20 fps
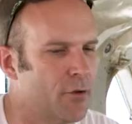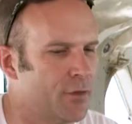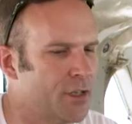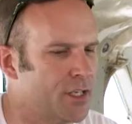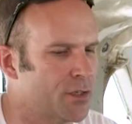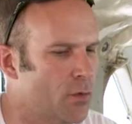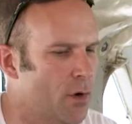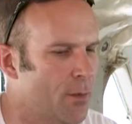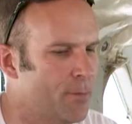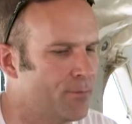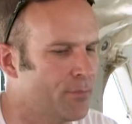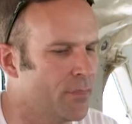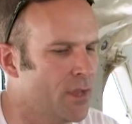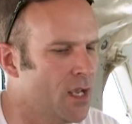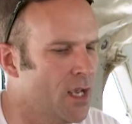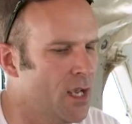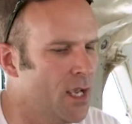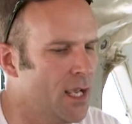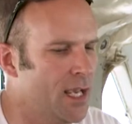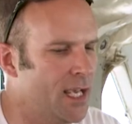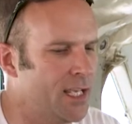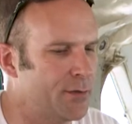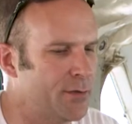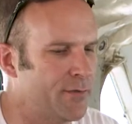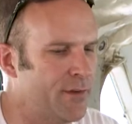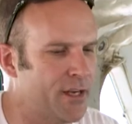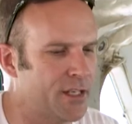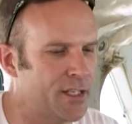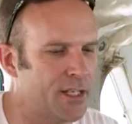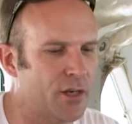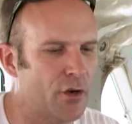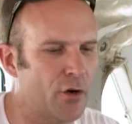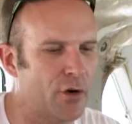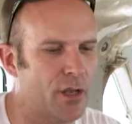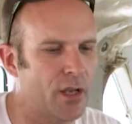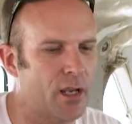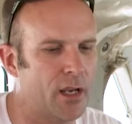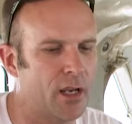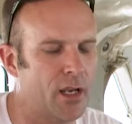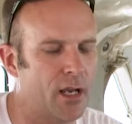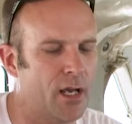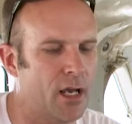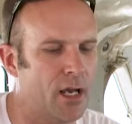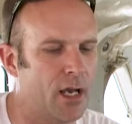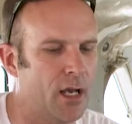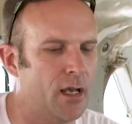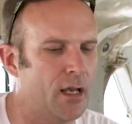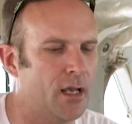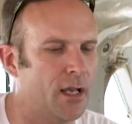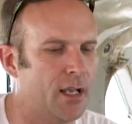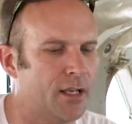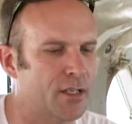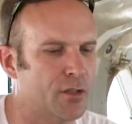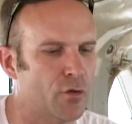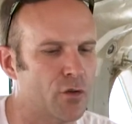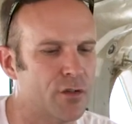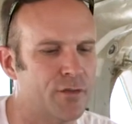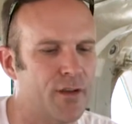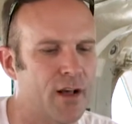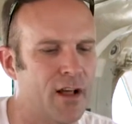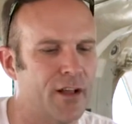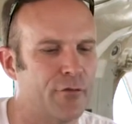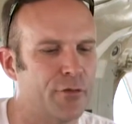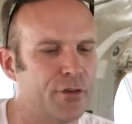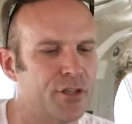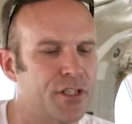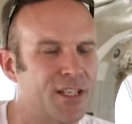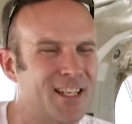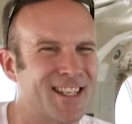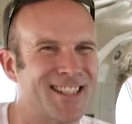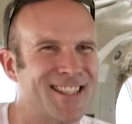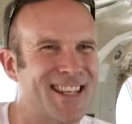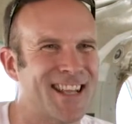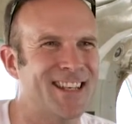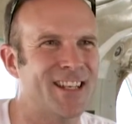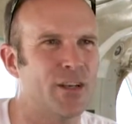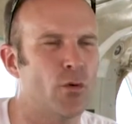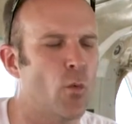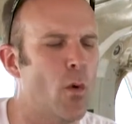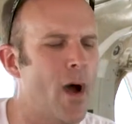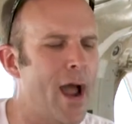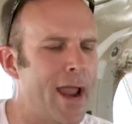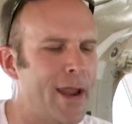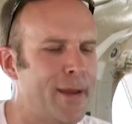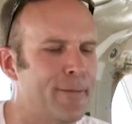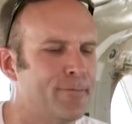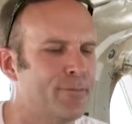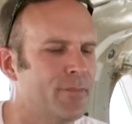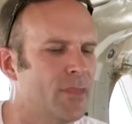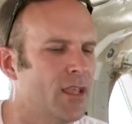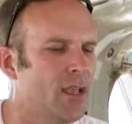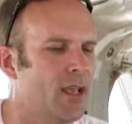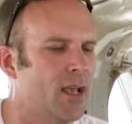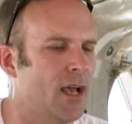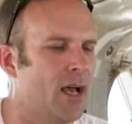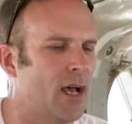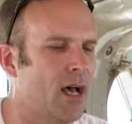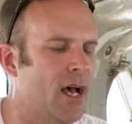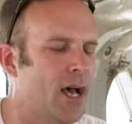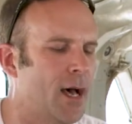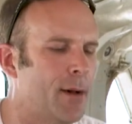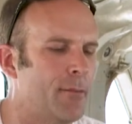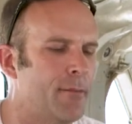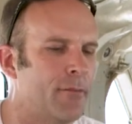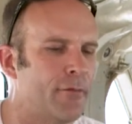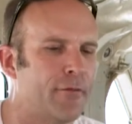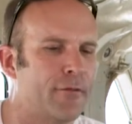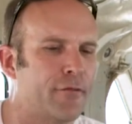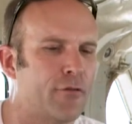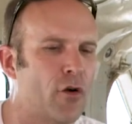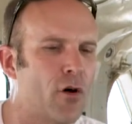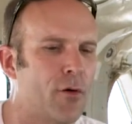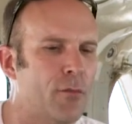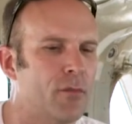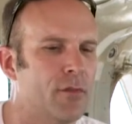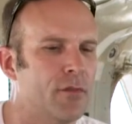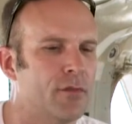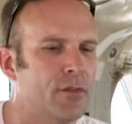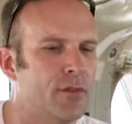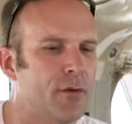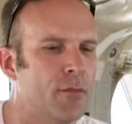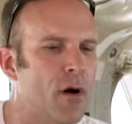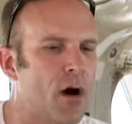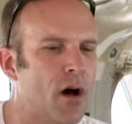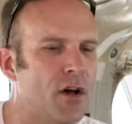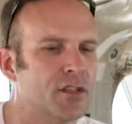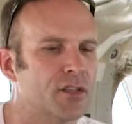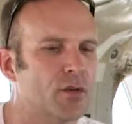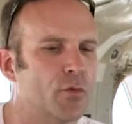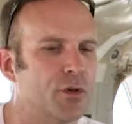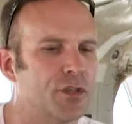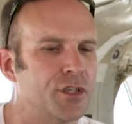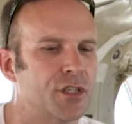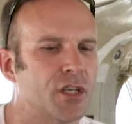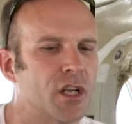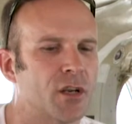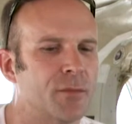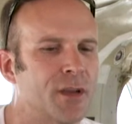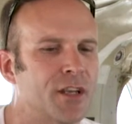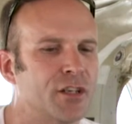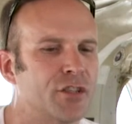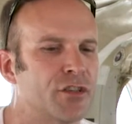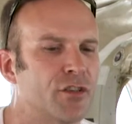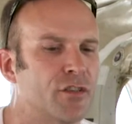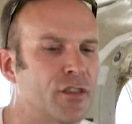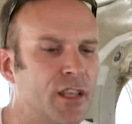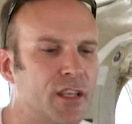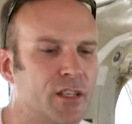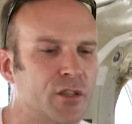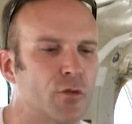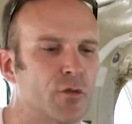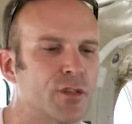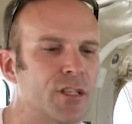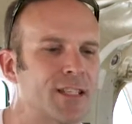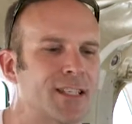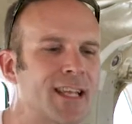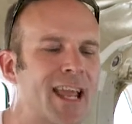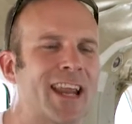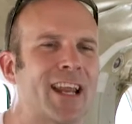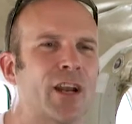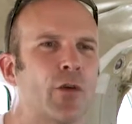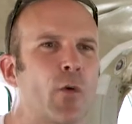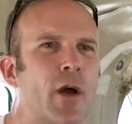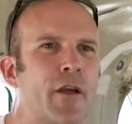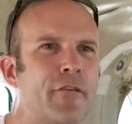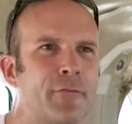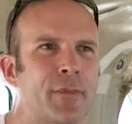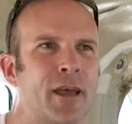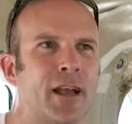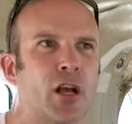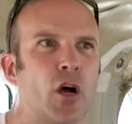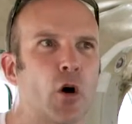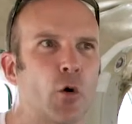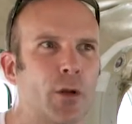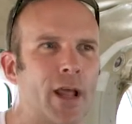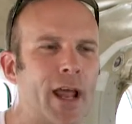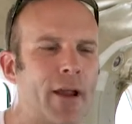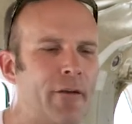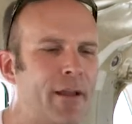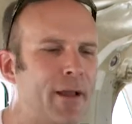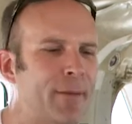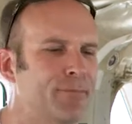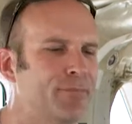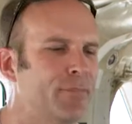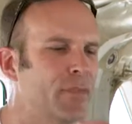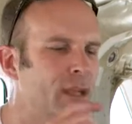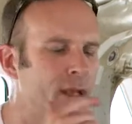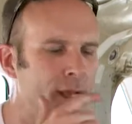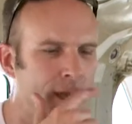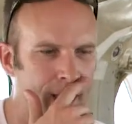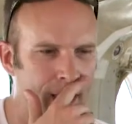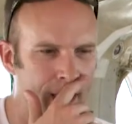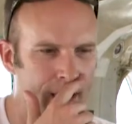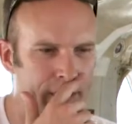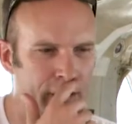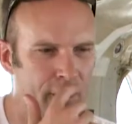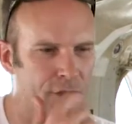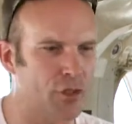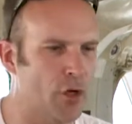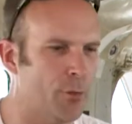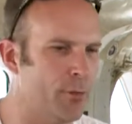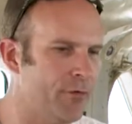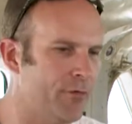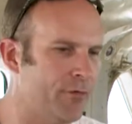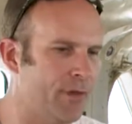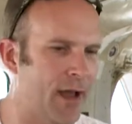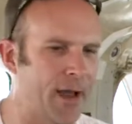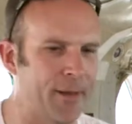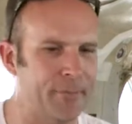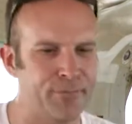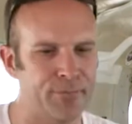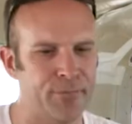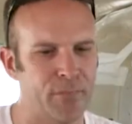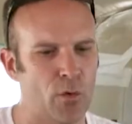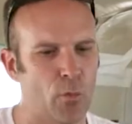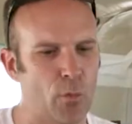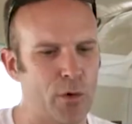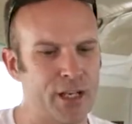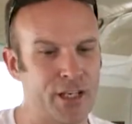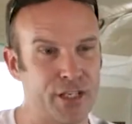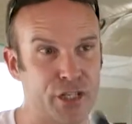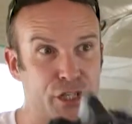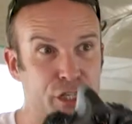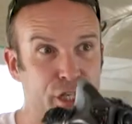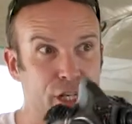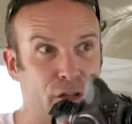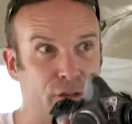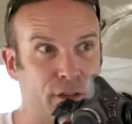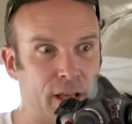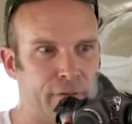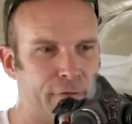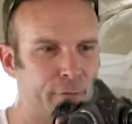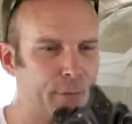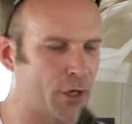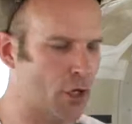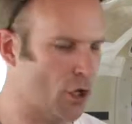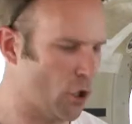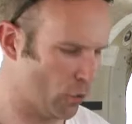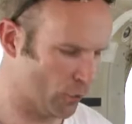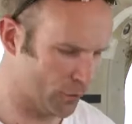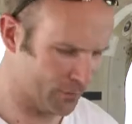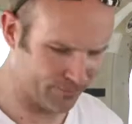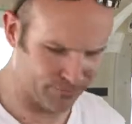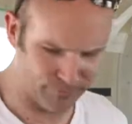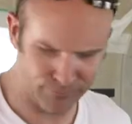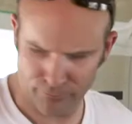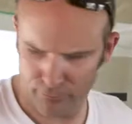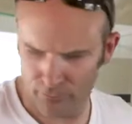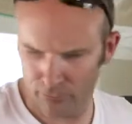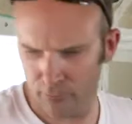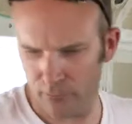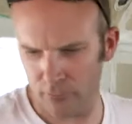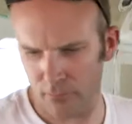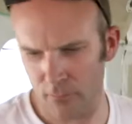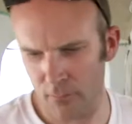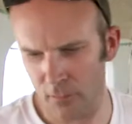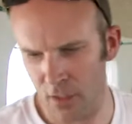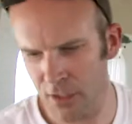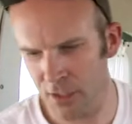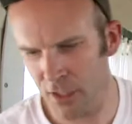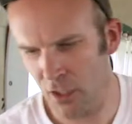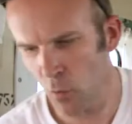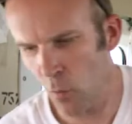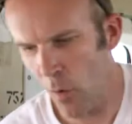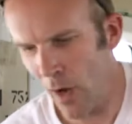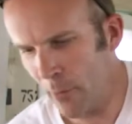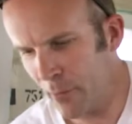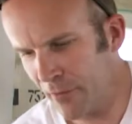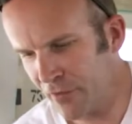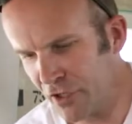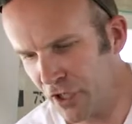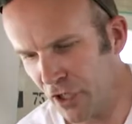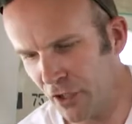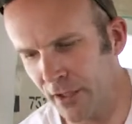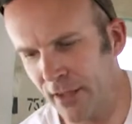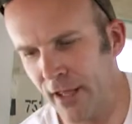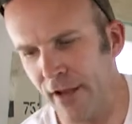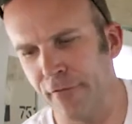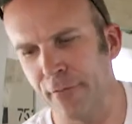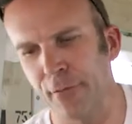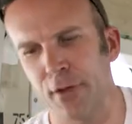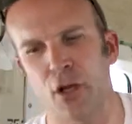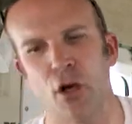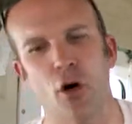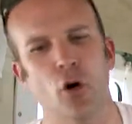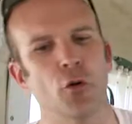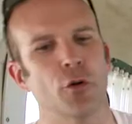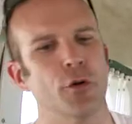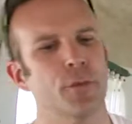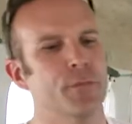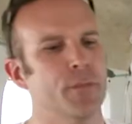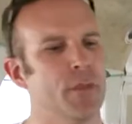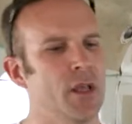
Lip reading: on this one, is we've actually got a exhaust valve which is extended away from the mask, which is going to mean that the exhaust is taken away from that cold area. And then on top of that, we need to shield that from the cold. So the way we've shielded that from the cold